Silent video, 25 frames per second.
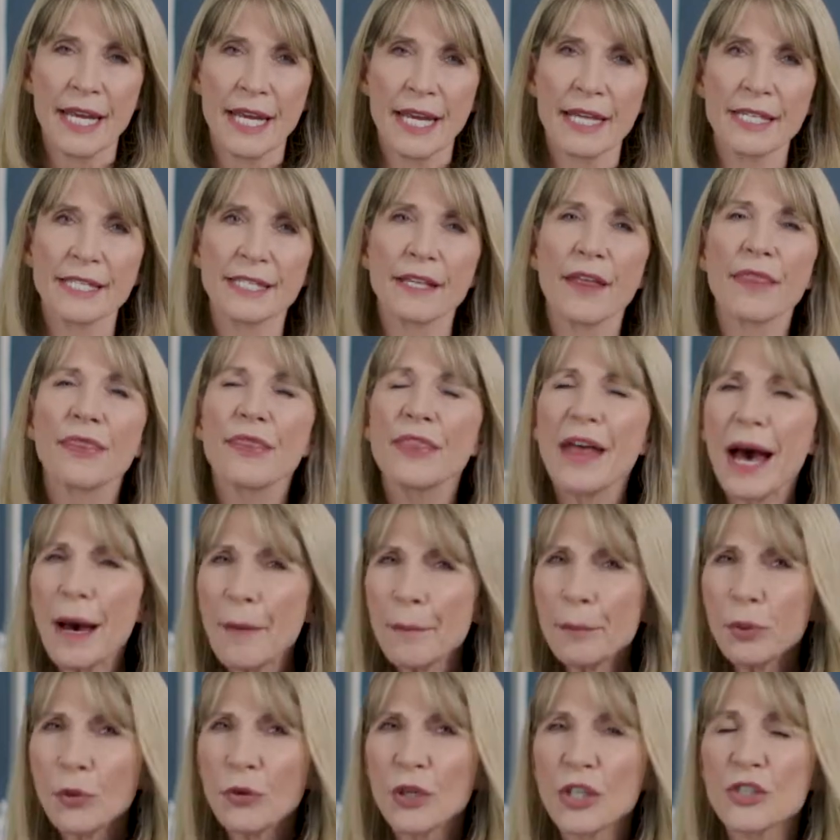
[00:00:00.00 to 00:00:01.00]
It's at
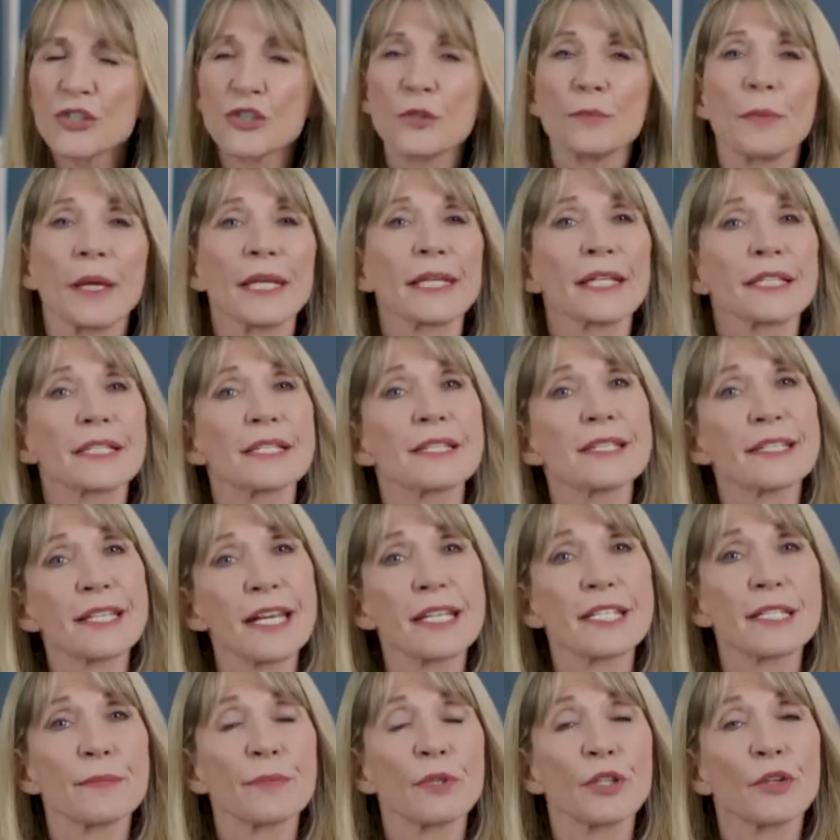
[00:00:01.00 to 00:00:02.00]
that point you make an
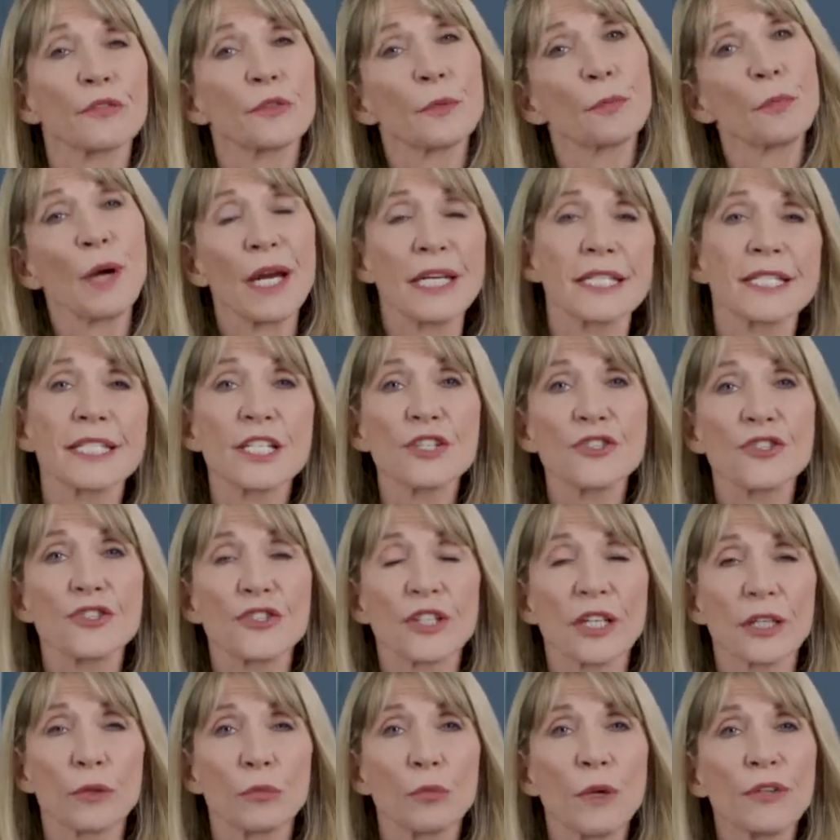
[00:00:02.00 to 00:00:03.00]
assessment of the
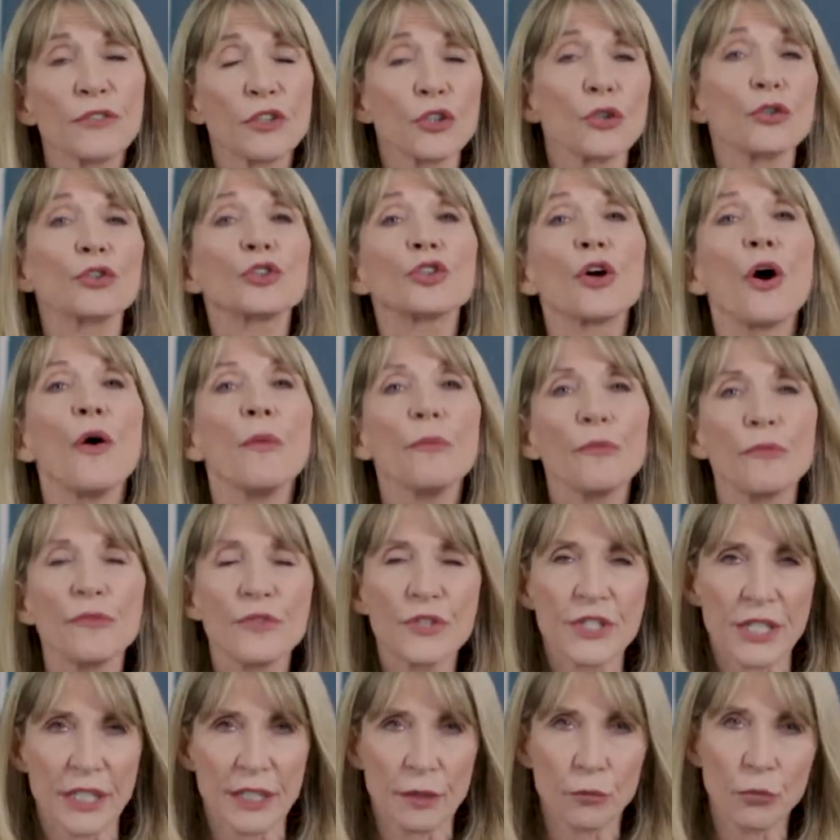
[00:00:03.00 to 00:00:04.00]
practitioner, whether you're
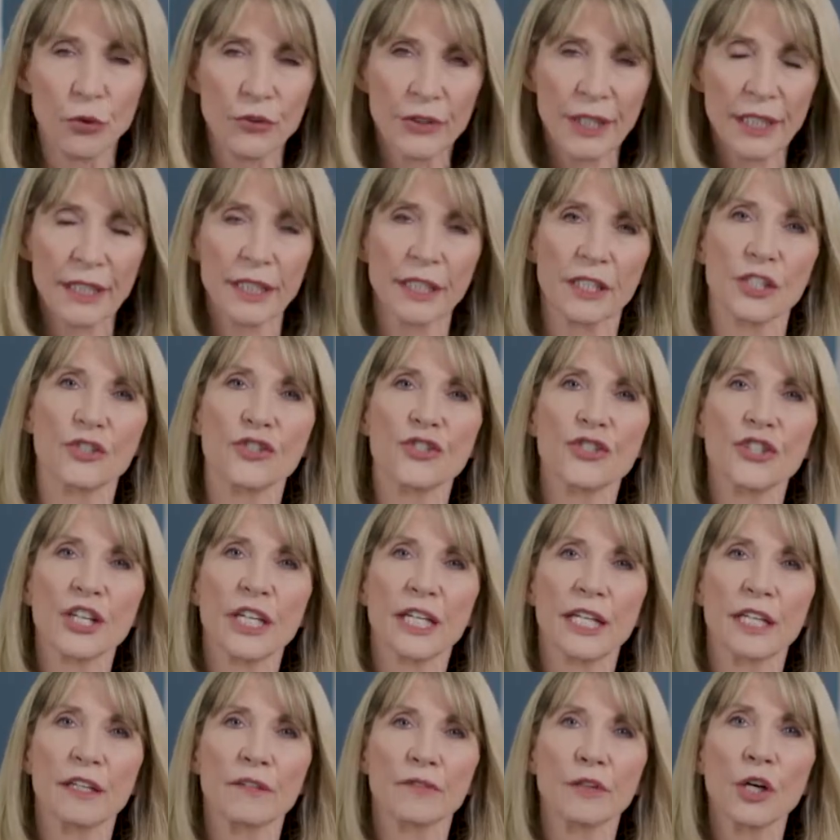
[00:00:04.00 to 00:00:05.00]
confident in what they can
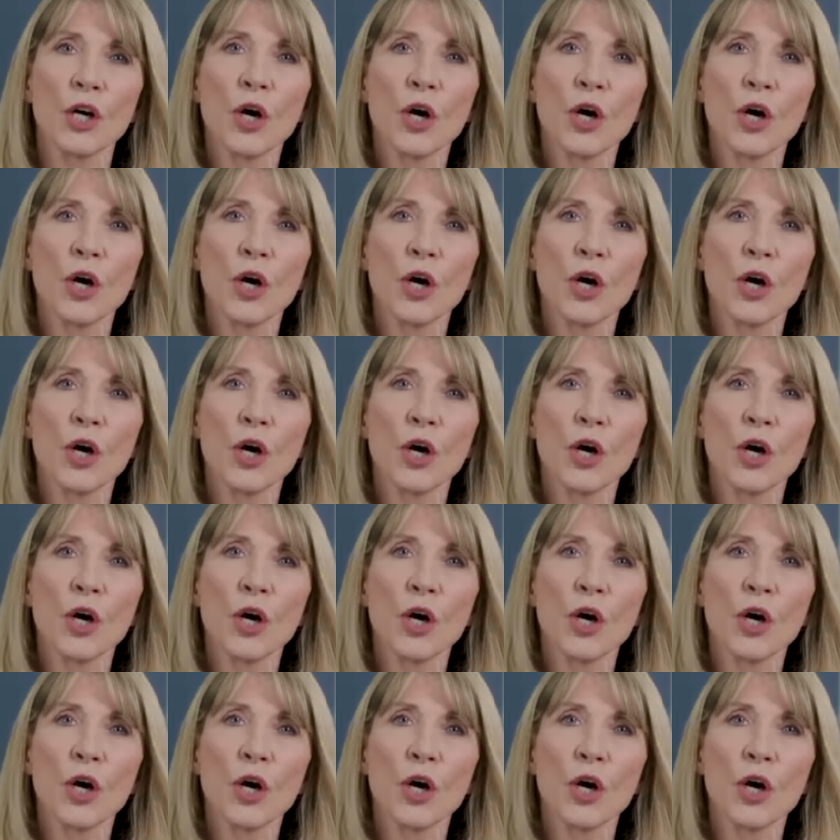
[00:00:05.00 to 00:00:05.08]
achieve,